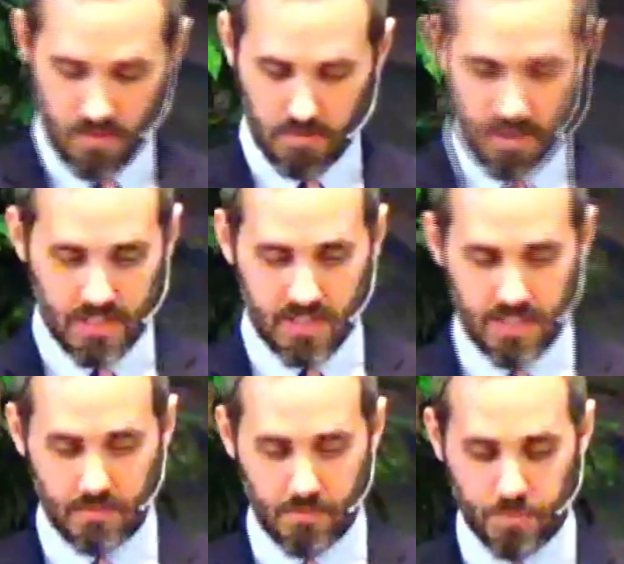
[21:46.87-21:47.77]
because
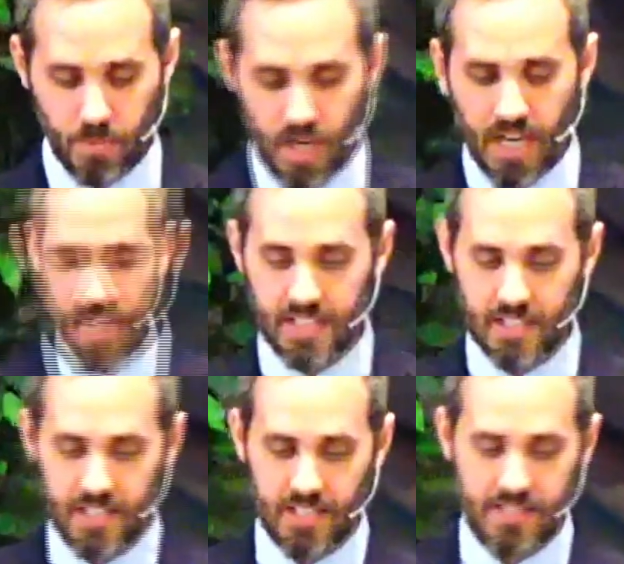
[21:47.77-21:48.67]

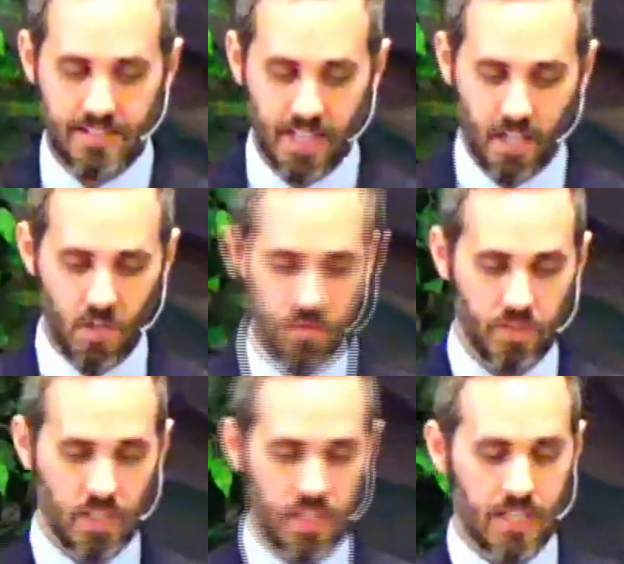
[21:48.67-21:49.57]
pride itself
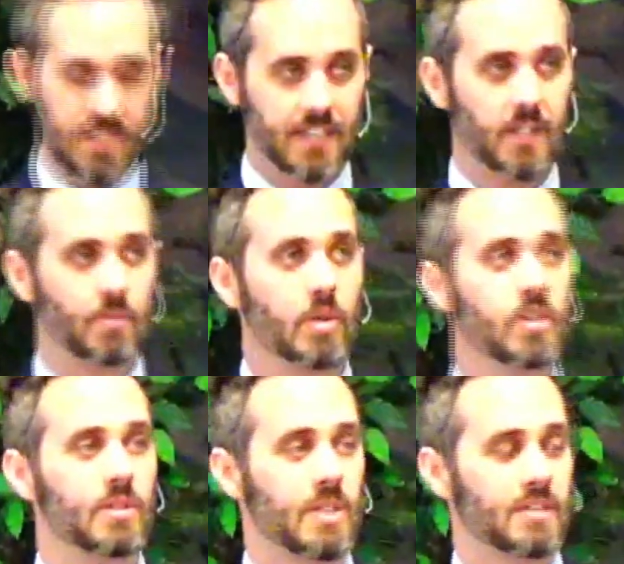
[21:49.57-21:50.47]
is at the
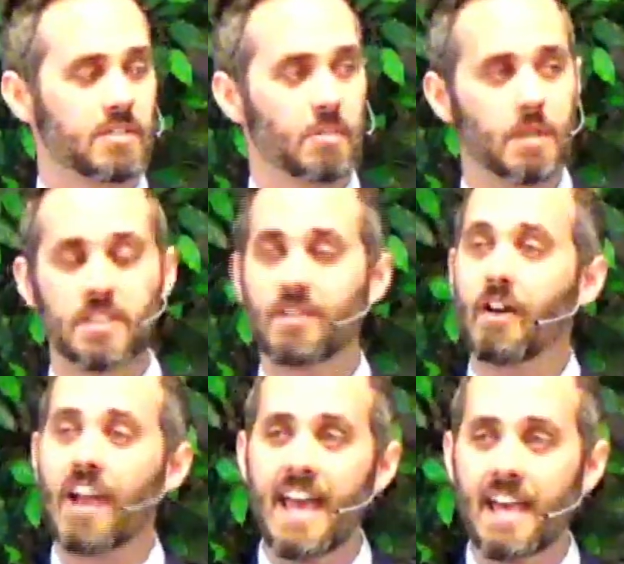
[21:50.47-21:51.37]
root of so much of
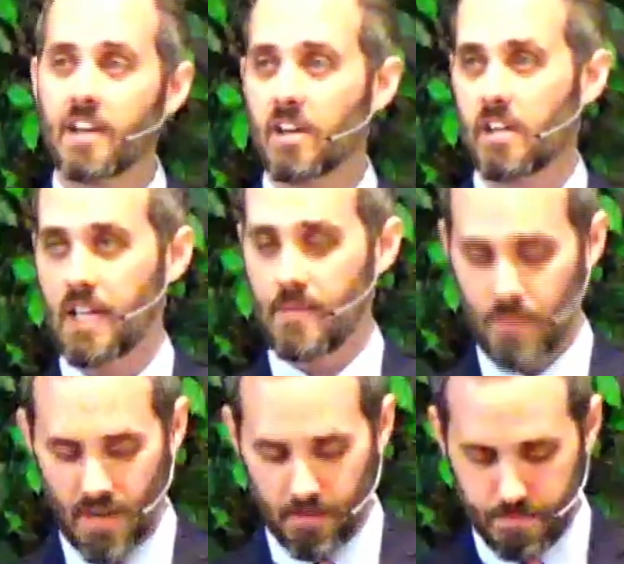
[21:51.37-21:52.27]
our anger,
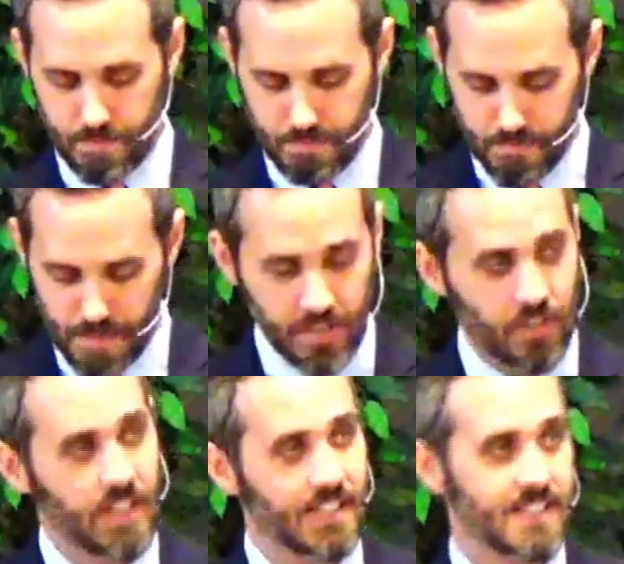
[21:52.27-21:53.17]
our
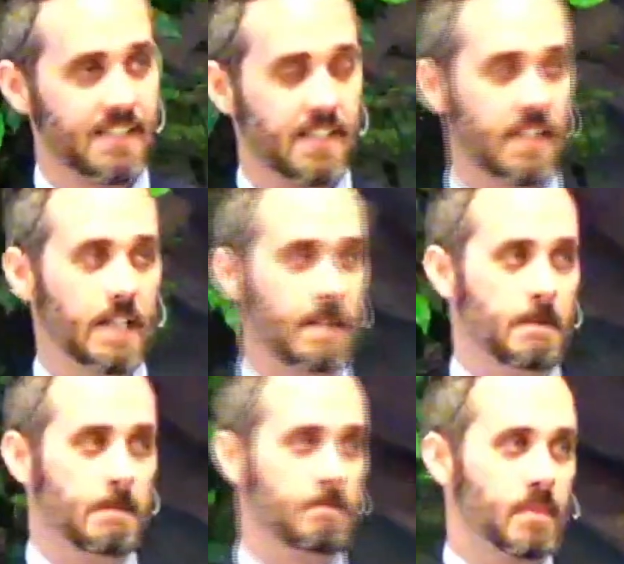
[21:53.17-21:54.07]
bitterness.
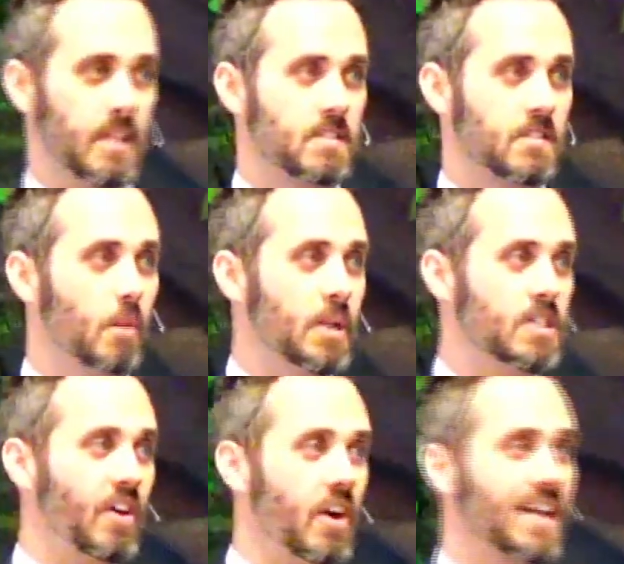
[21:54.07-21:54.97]
It's so much
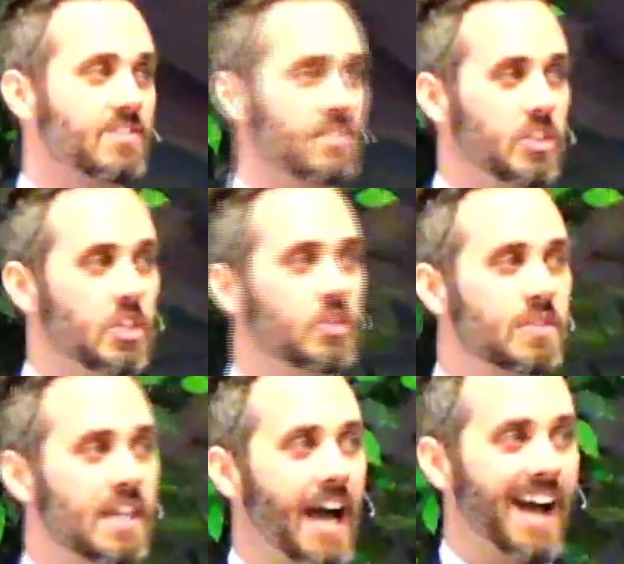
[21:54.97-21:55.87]
of our
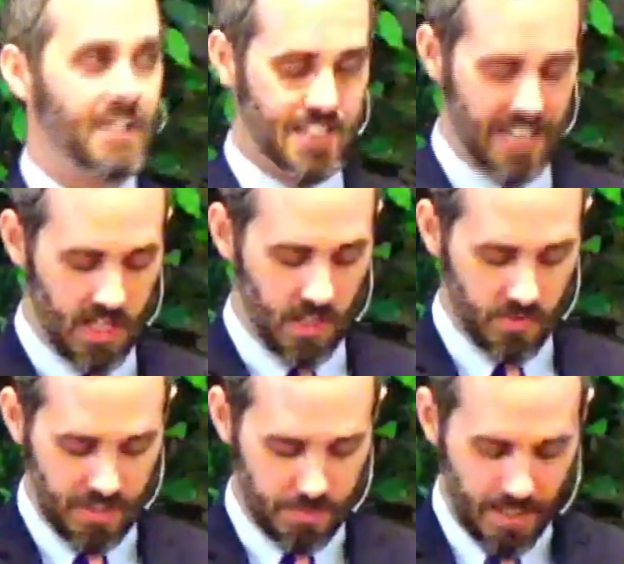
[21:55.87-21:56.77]
excusing
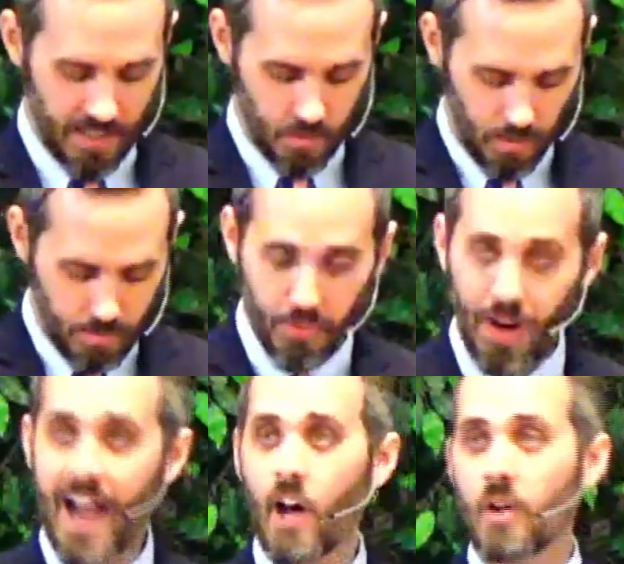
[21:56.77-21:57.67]
ourselves is because we're
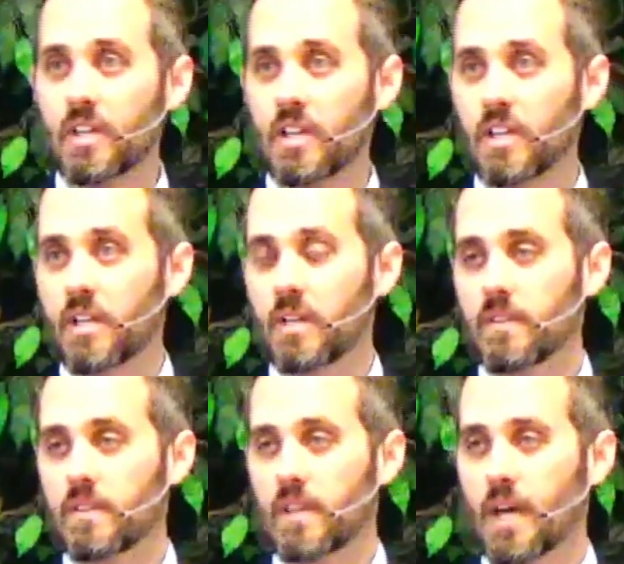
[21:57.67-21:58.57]
proud
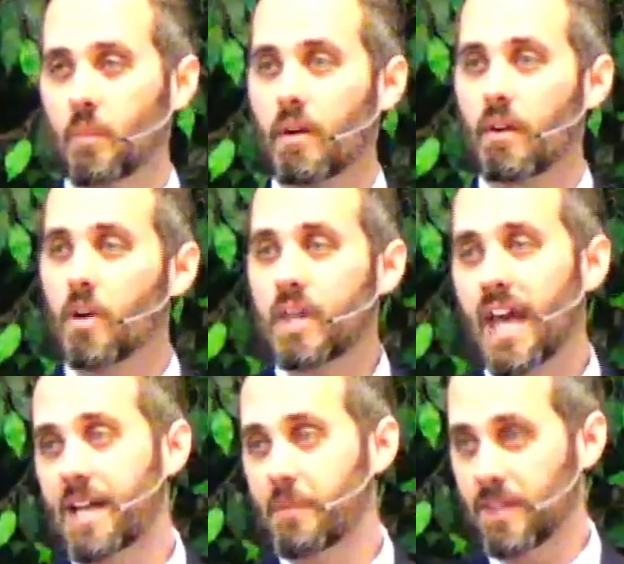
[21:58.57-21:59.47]
and we're
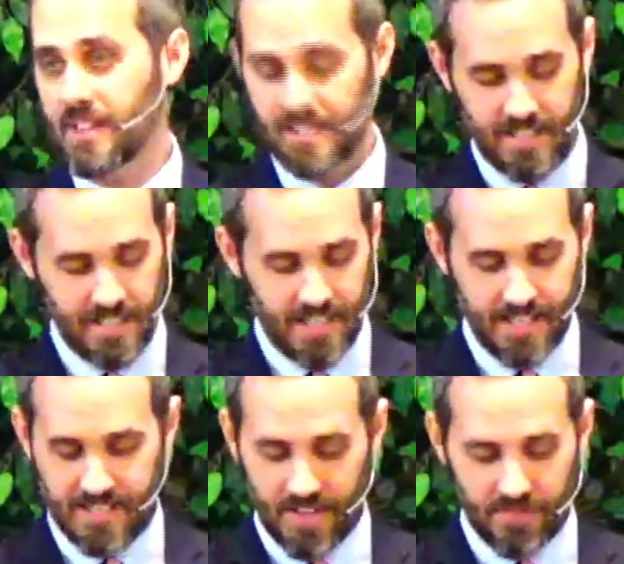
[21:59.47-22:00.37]
okay with it.
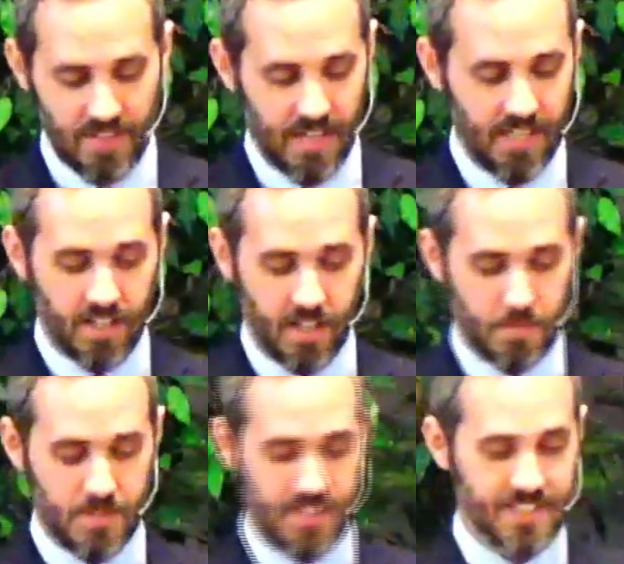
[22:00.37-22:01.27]
And Zephaniah
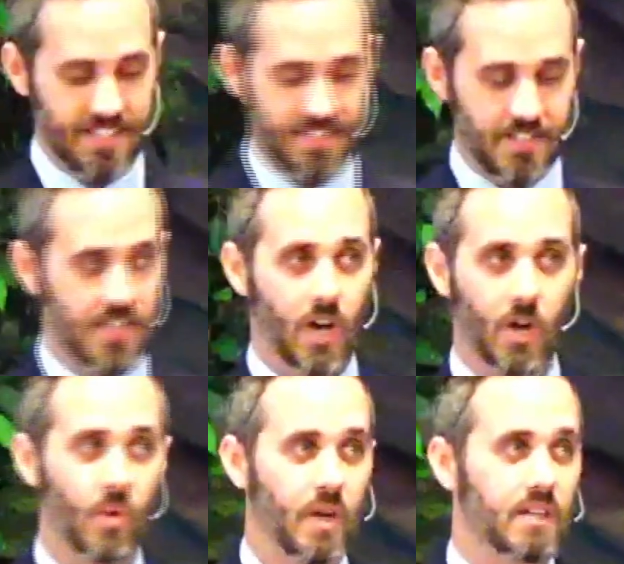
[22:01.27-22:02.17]
comes and says,
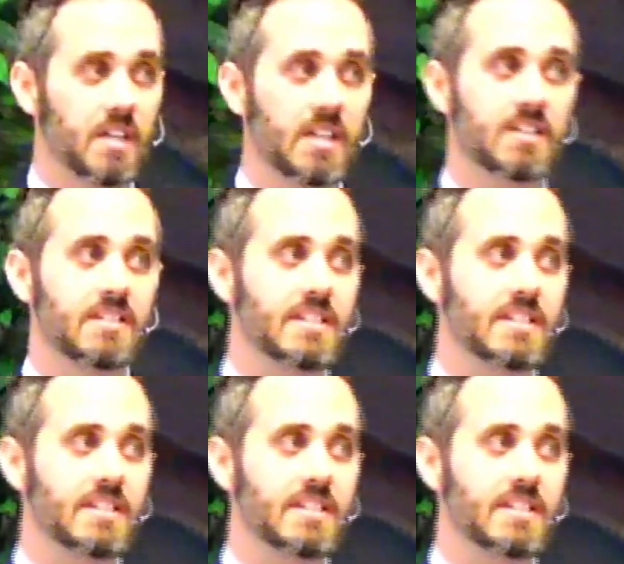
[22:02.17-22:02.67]
no, it is